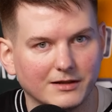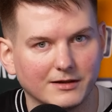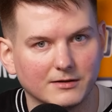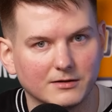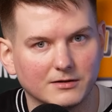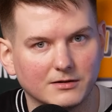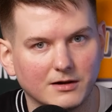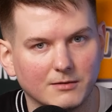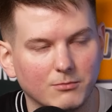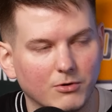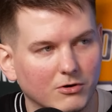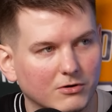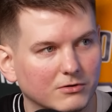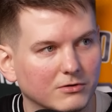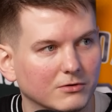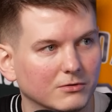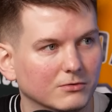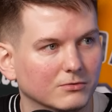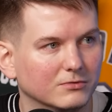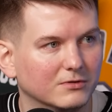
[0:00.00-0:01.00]
like
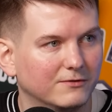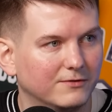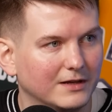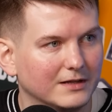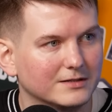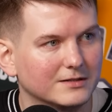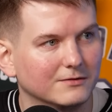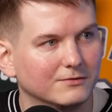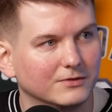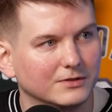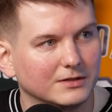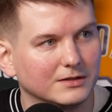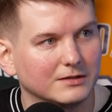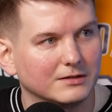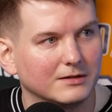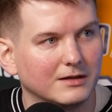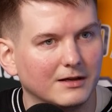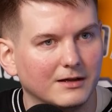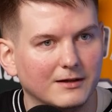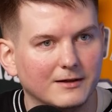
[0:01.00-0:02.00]
Caboclo
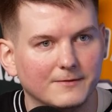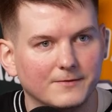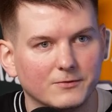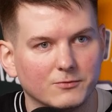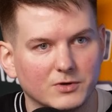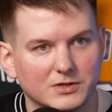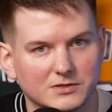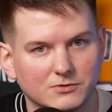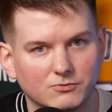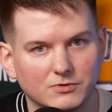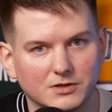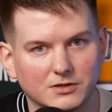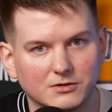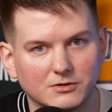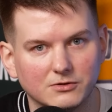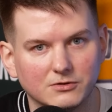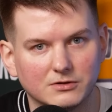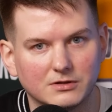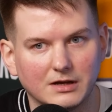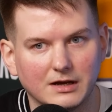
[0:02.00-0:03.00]
defensively wasn't really
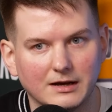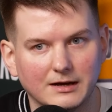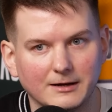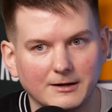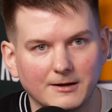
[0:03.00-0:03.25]
good.